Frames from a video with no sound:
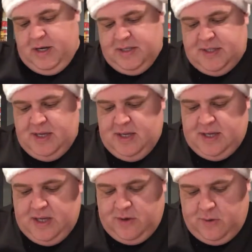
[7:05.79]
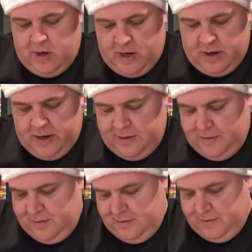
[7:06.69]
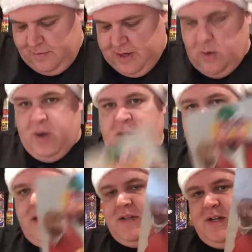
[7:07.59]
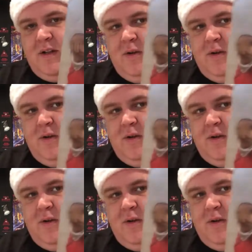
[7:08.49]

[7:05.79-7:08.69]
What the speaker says: Kikuhara right away. I see a